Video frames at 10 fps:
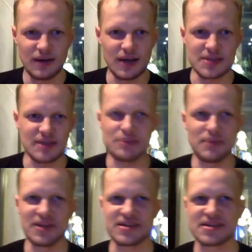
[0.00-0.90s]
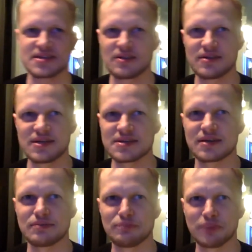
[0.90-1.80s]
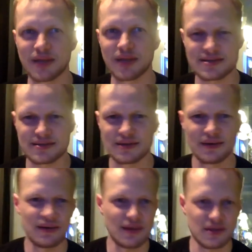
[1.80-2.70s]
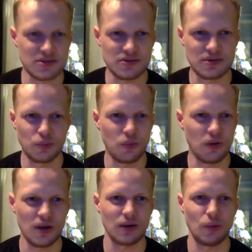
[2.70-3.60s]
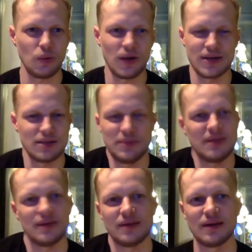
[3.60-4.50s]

as every bit as serious and complex as you could want a wine to be.